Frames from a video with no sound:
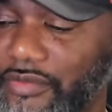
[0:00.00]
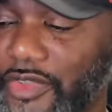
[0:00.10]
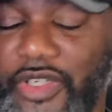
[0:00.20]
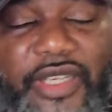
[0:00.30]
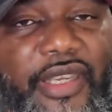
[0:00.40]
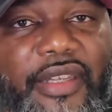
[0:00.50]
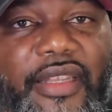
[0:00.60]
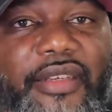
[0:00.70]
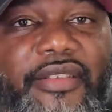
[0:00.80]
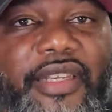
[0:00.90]
North
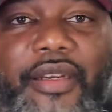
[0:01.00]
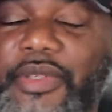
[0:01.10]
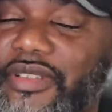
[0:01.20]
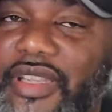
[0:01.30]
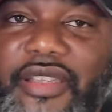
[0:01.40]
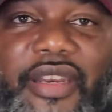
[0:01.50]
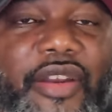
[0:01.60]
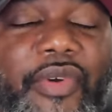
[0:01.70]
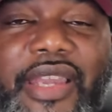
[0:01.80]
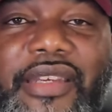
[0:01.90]
Carolina State. I'm going to tell you
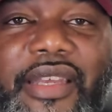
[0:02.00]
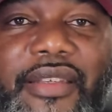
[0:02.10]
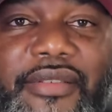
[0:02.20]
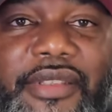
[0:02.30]
that right now.